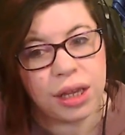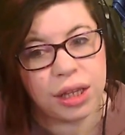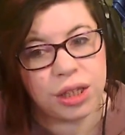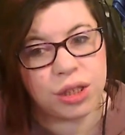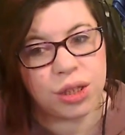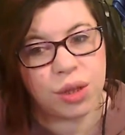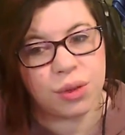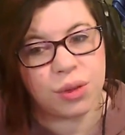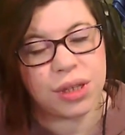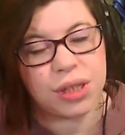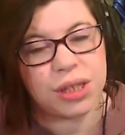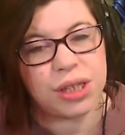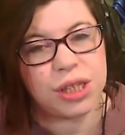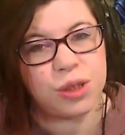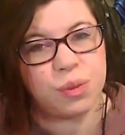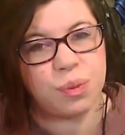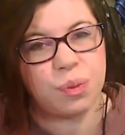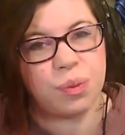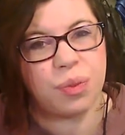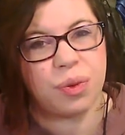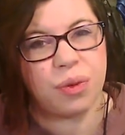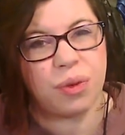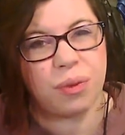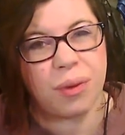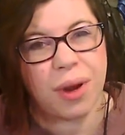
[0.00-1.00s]
So this is
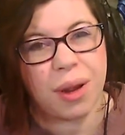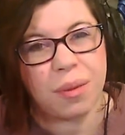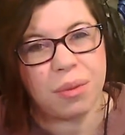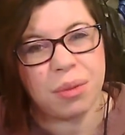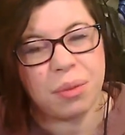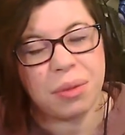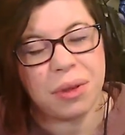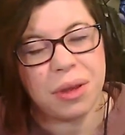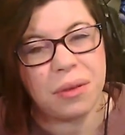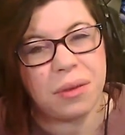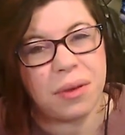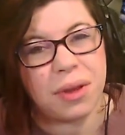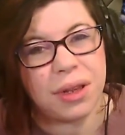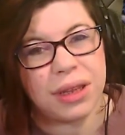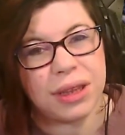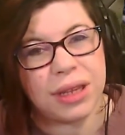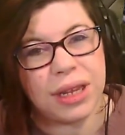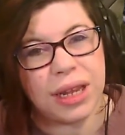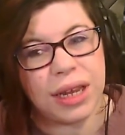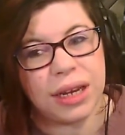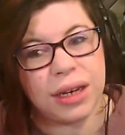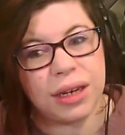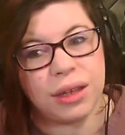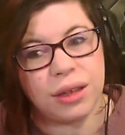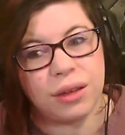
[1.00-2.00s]
probably one
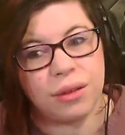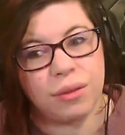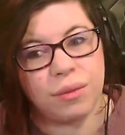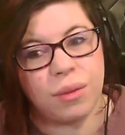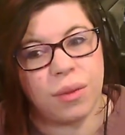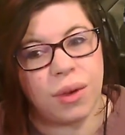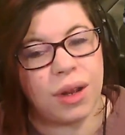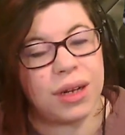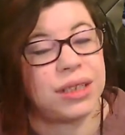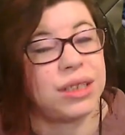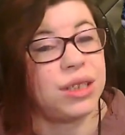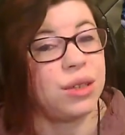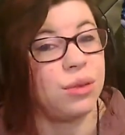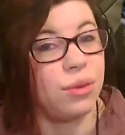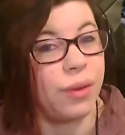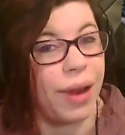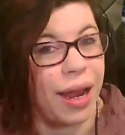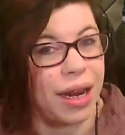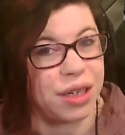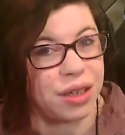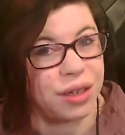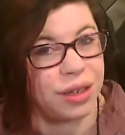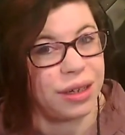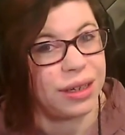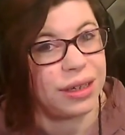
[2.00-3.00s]
that you want to
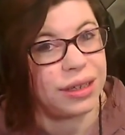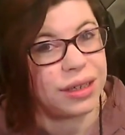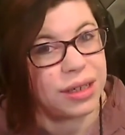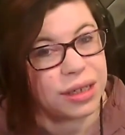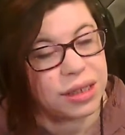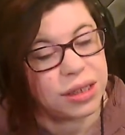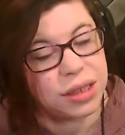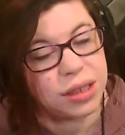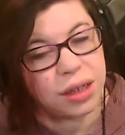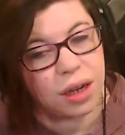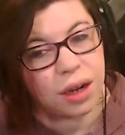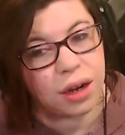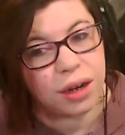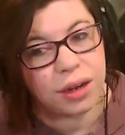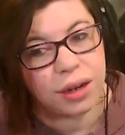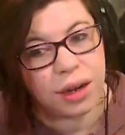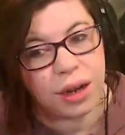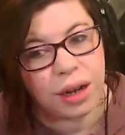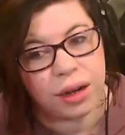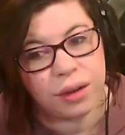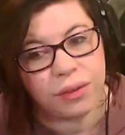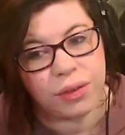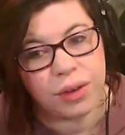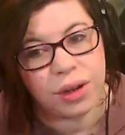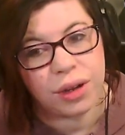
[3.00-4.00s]
actually discard
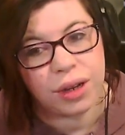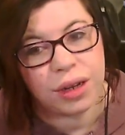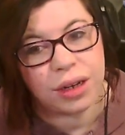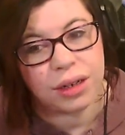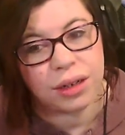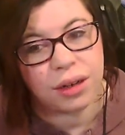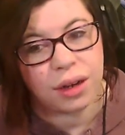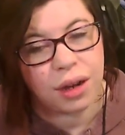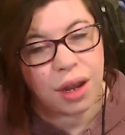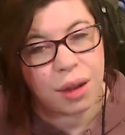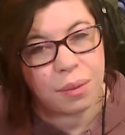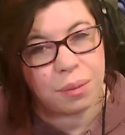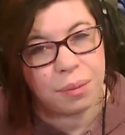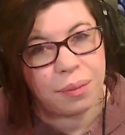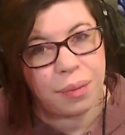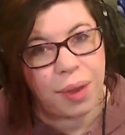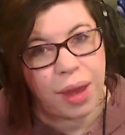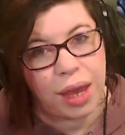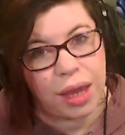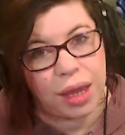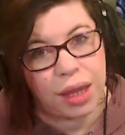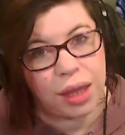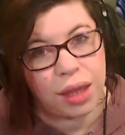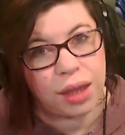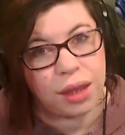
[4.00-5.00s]
out of your hand and not
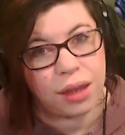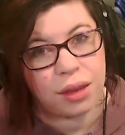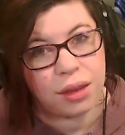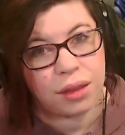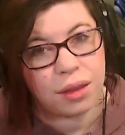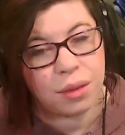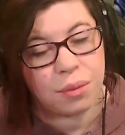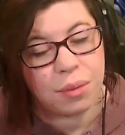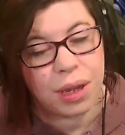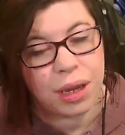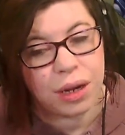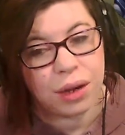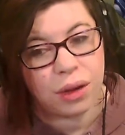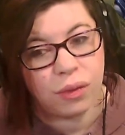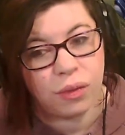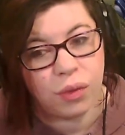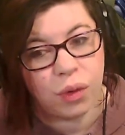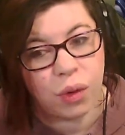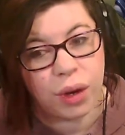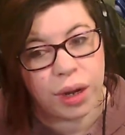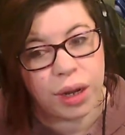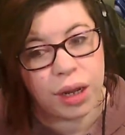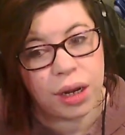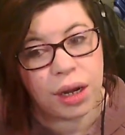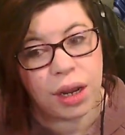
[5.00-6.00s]
pay the mana
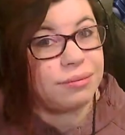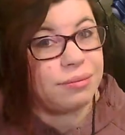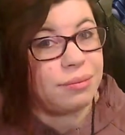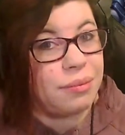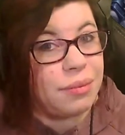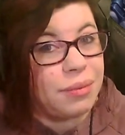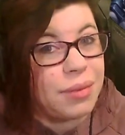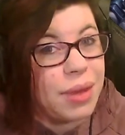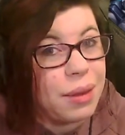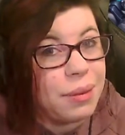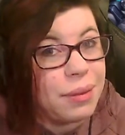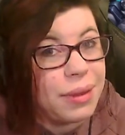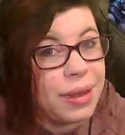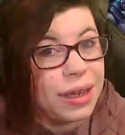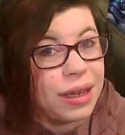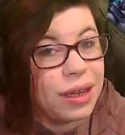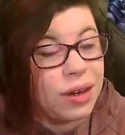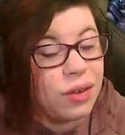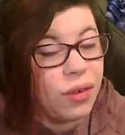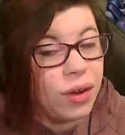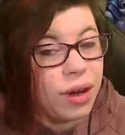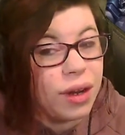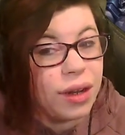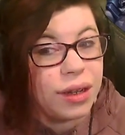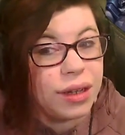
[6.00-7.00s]
for it. Maybe it
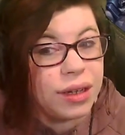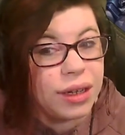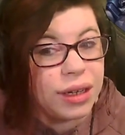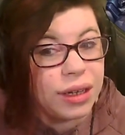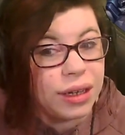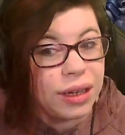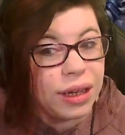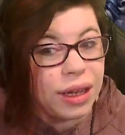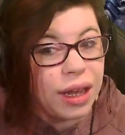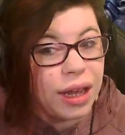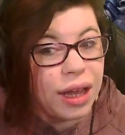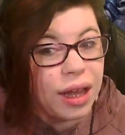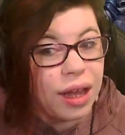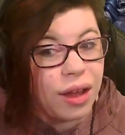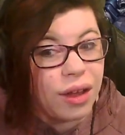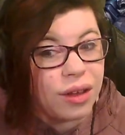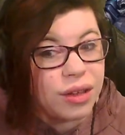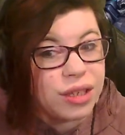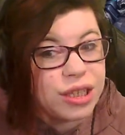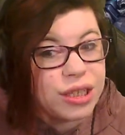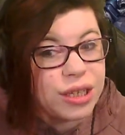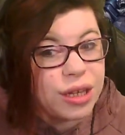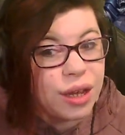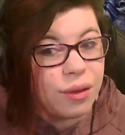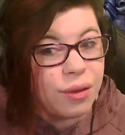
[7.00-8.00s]
can work. Uh,
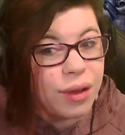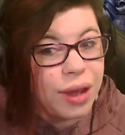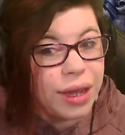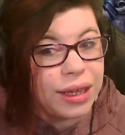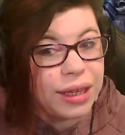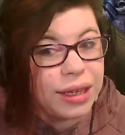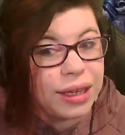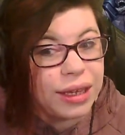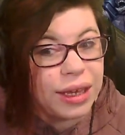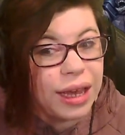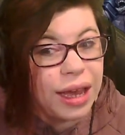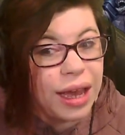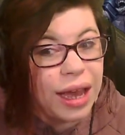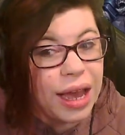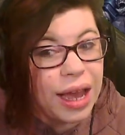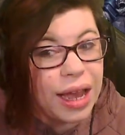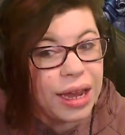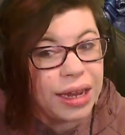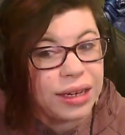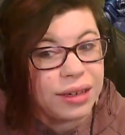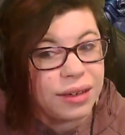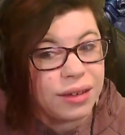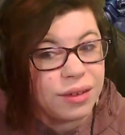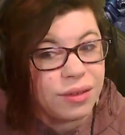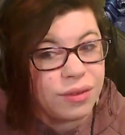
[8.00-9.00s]
also, I
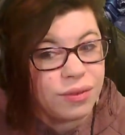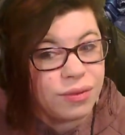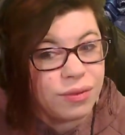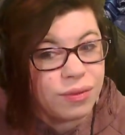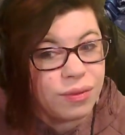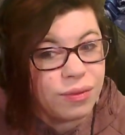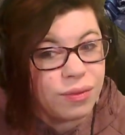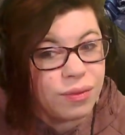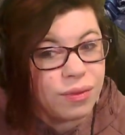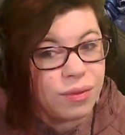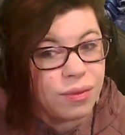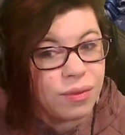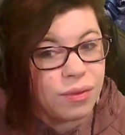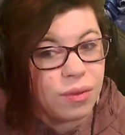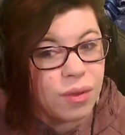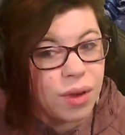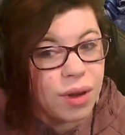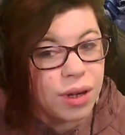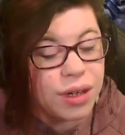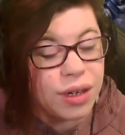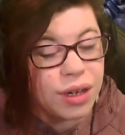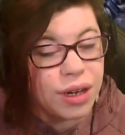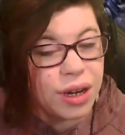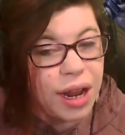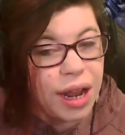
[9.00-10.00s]
kind of
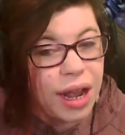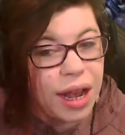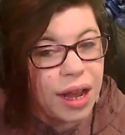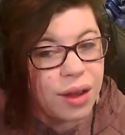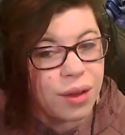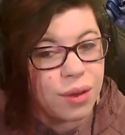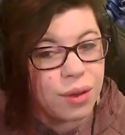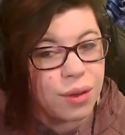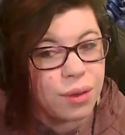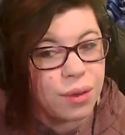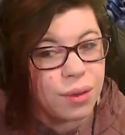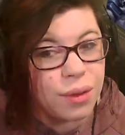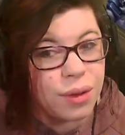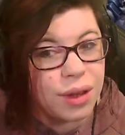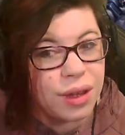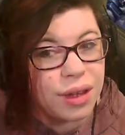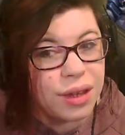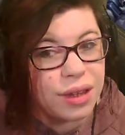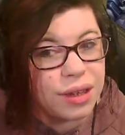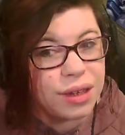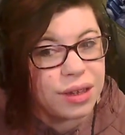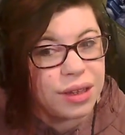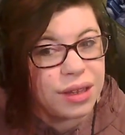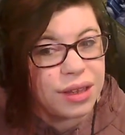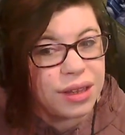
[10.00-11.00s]
wonder how
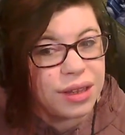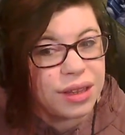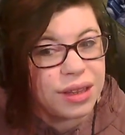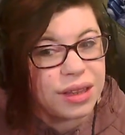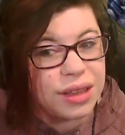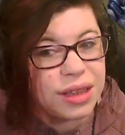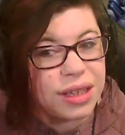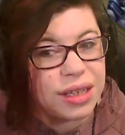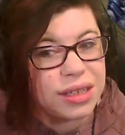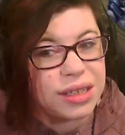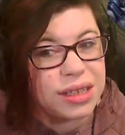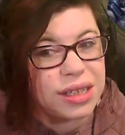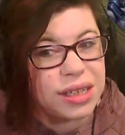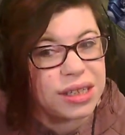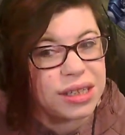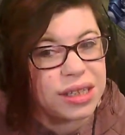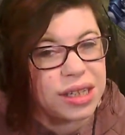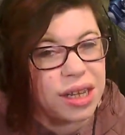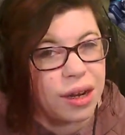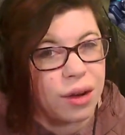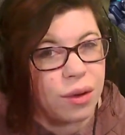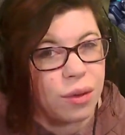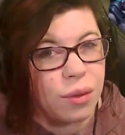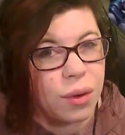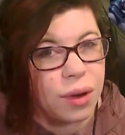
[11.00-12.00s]
uh, this is
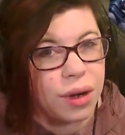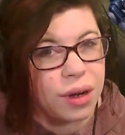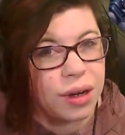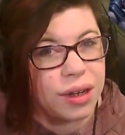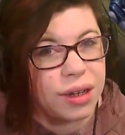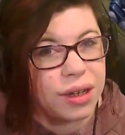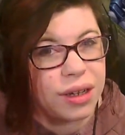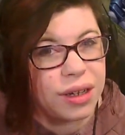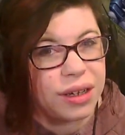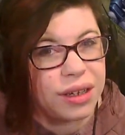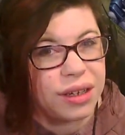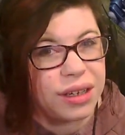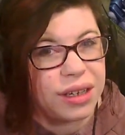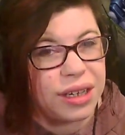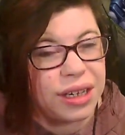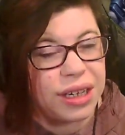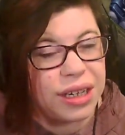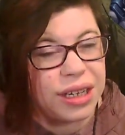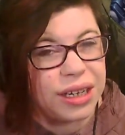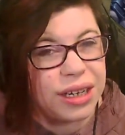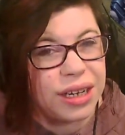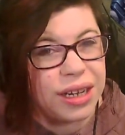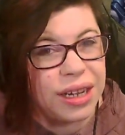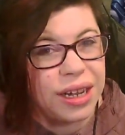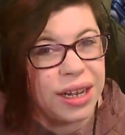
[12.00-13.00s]
going to work
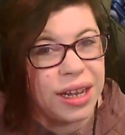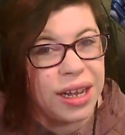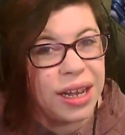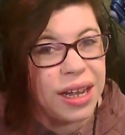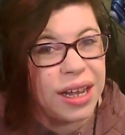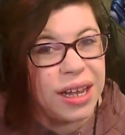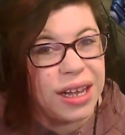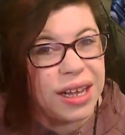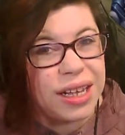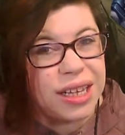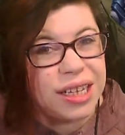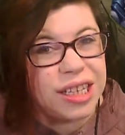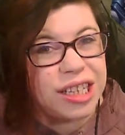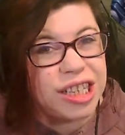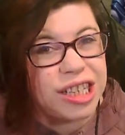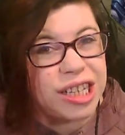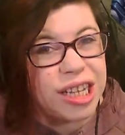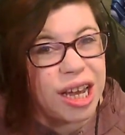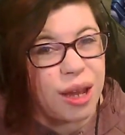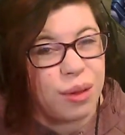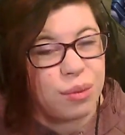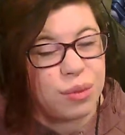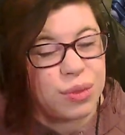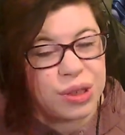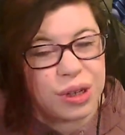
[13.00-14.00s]
in
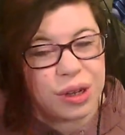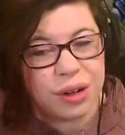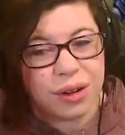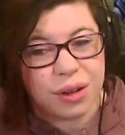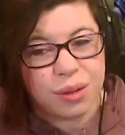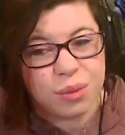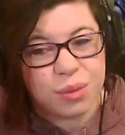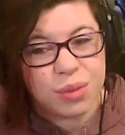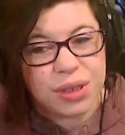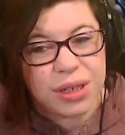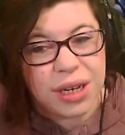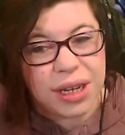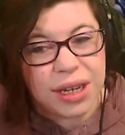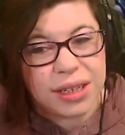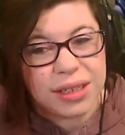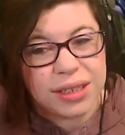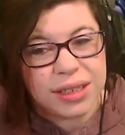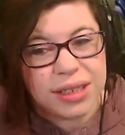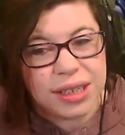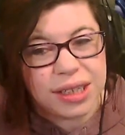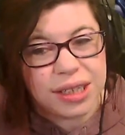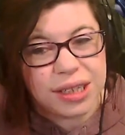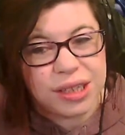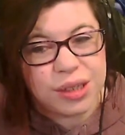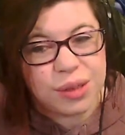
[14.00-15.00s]
some
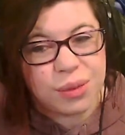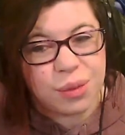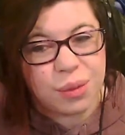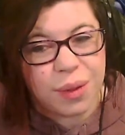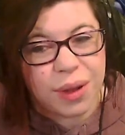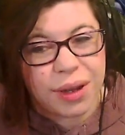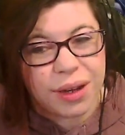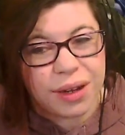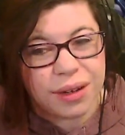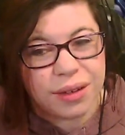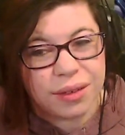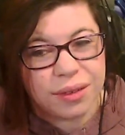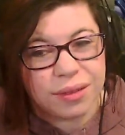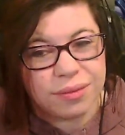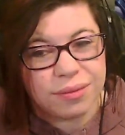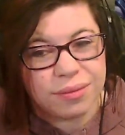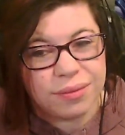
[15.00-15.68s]
circumstances where